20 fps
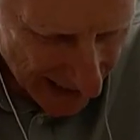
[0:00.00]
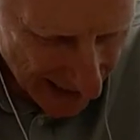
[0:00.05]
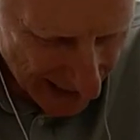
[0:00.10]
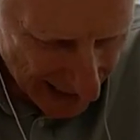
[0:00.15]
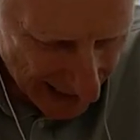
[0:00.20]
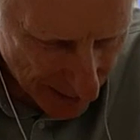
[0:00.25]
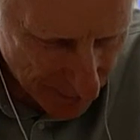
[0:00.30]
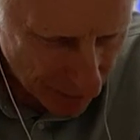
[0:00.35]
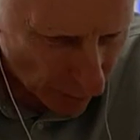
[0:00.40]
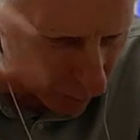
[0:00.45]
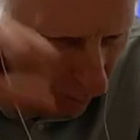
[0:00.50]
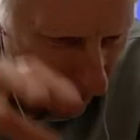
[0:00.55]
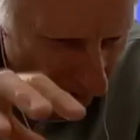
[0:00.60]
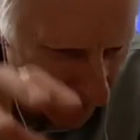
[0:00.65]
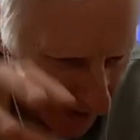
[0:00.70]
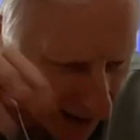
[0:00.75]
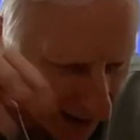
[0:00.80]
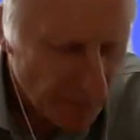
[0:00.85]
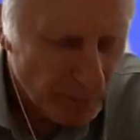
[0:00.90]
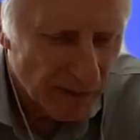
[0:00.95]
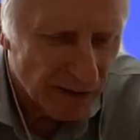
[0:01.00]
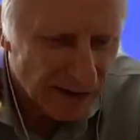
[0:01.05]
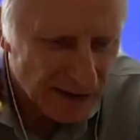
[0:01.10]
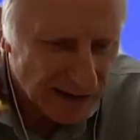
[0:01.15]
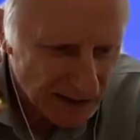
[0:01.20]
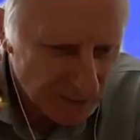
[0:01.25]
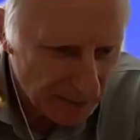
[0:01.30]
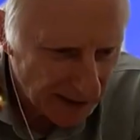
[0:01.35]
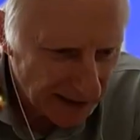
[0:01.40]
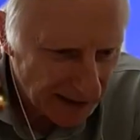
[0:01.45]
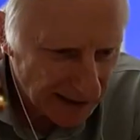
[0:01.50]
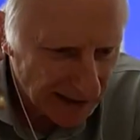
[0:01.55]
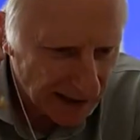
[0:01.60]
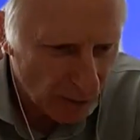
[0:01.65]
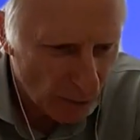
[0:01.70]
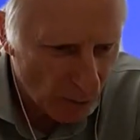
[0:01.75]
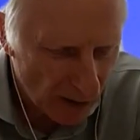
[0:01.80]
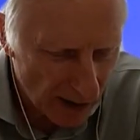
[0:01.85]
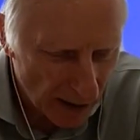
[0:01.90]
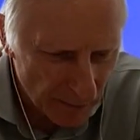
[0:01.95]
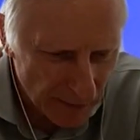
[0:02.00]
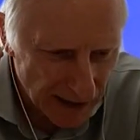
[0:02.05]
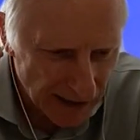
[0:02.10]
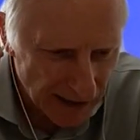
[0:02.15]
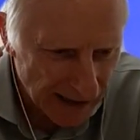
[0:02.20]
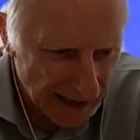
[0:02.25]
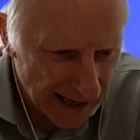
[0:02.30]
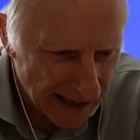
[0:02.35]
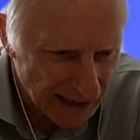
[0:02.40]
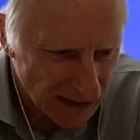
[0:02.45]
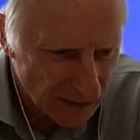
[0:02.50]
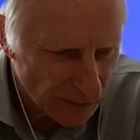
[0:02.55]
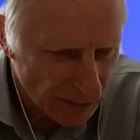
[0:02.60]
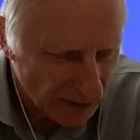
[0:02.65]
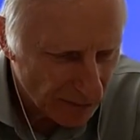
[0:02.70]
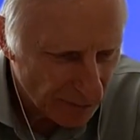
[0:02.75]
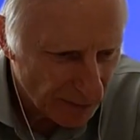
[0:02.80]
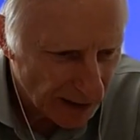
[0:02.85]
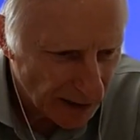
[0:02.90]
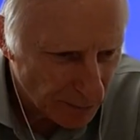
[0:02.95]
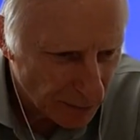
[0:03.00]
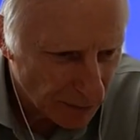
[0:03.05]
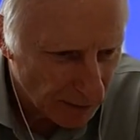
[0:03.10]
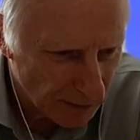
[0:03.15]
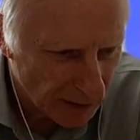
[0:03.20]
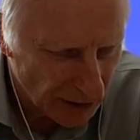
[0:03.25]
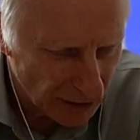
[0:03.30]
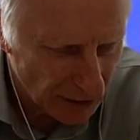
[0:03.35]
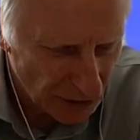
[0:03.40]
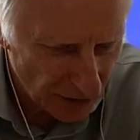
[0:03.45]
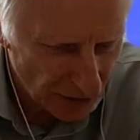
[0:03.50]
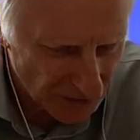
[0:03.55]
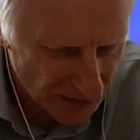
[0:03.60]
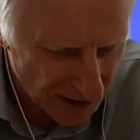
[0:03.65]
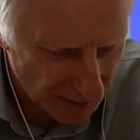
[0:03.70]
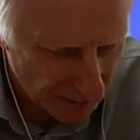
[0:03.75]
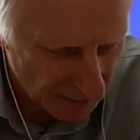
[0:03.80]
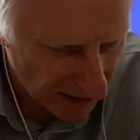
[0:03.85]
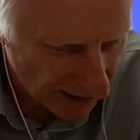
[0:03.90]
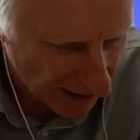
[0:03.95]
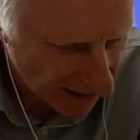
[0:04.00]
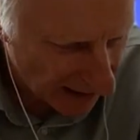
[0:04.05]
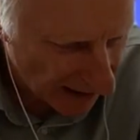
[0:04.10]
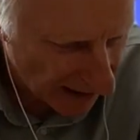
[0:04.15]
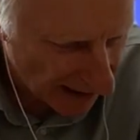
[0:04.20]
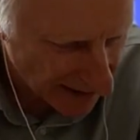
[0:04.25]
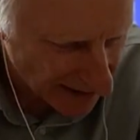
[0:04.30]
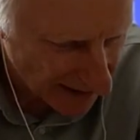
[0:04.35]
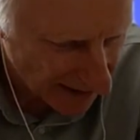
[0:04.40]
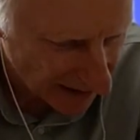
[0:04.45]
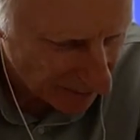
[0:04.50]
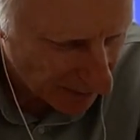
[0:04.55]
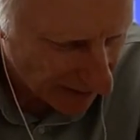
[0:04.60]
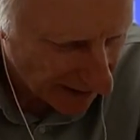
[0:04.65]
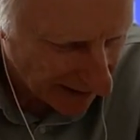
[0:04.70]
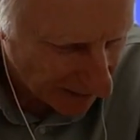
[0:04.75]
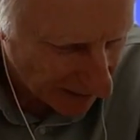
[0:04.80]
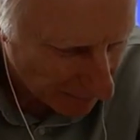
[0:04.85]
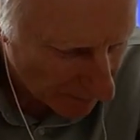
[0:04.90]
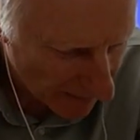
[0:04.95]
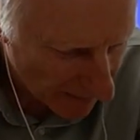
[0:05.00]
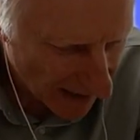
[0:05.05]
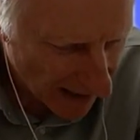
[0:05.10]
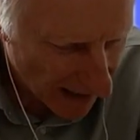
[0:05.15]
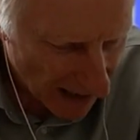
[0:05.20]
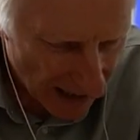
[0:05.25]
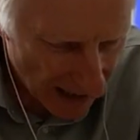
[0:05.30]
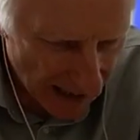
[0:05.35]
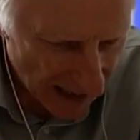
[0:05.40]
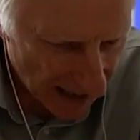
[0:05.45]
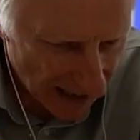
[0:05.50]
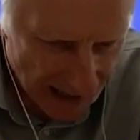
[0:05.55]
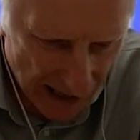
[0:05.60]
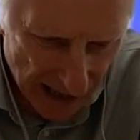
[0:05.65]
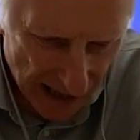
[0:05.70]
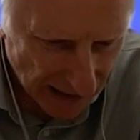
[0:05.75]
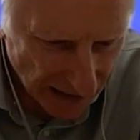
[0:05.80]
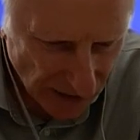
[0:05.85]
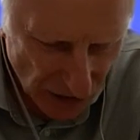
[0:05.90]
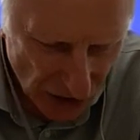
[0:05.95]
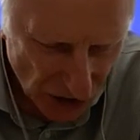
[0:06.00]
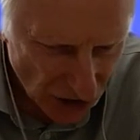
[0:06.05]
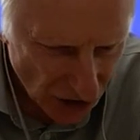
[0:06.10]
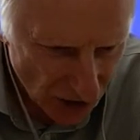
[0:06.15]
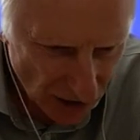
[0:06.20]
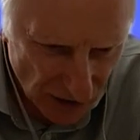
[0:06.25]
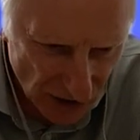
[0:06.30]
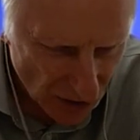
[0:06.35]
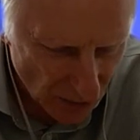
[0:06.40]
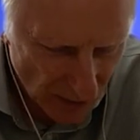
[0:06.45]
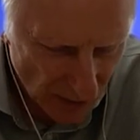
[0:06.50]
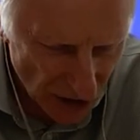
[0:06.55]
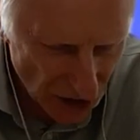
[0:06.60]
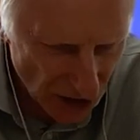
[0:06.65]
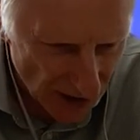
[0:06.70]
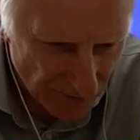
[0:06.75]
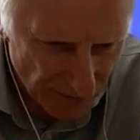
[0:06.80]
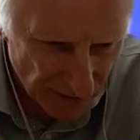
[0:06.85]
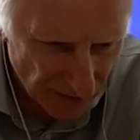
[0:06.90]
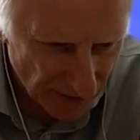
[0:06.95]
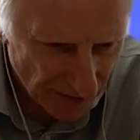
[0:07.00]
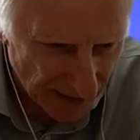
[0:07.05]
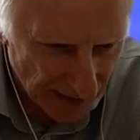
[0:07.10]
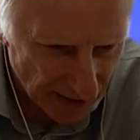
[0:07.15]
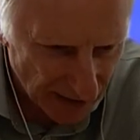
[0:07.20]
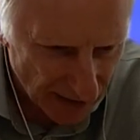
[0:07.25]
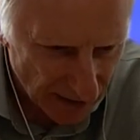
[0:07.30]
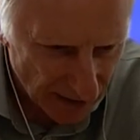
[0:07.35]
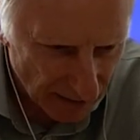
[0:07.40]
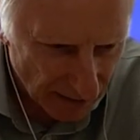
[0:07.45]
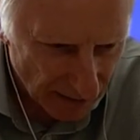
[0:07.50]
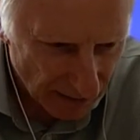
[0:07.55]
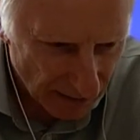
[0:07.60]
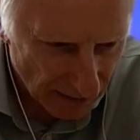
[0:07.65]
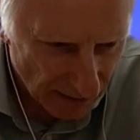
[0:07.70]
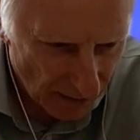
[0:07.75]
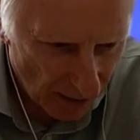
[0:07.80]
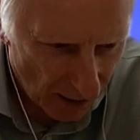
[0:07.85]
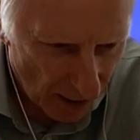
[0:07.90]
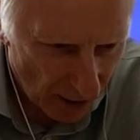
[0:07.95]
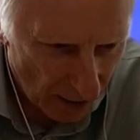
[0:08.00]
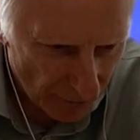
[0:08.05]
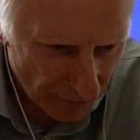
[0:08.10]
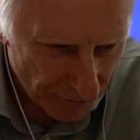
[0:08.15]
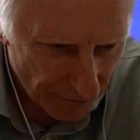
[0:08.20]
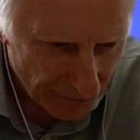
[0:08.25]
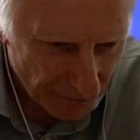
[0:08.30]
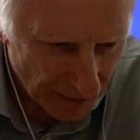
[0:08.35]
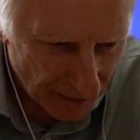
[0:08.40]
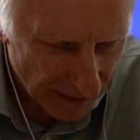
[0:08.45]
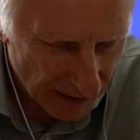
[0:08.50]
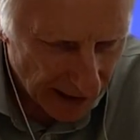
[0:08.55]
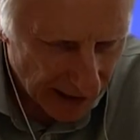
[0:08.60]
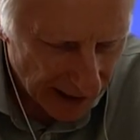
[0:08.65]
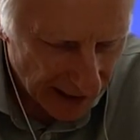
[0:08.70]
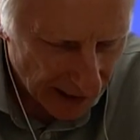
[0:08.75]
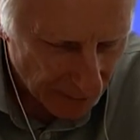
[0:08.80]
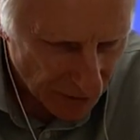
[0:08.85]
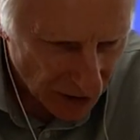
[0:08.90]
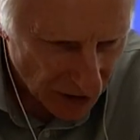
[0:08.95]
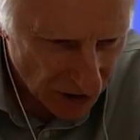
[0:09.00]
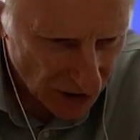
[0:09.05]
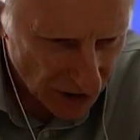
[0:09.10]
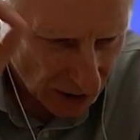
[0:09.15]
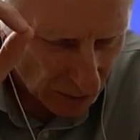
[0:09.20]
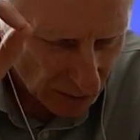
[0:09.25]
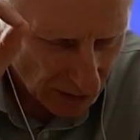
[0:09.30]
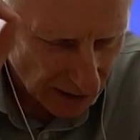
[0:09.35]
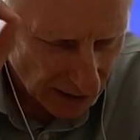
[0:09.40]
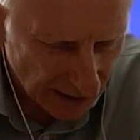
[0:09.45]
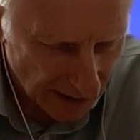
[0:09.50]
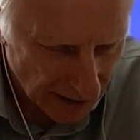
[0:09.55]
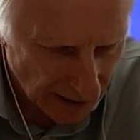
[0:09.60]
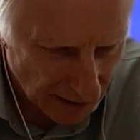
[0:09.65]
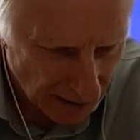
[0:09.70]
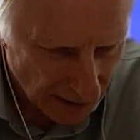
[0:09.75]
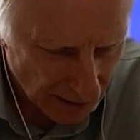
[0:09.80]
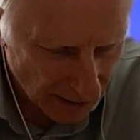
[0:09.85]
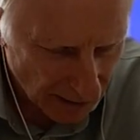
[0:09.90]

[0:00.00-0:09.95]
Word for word: Uh, but when I'm speaking, when I'm in class with people, and you've seen me in class DP, I just switch everything off and I'm just totally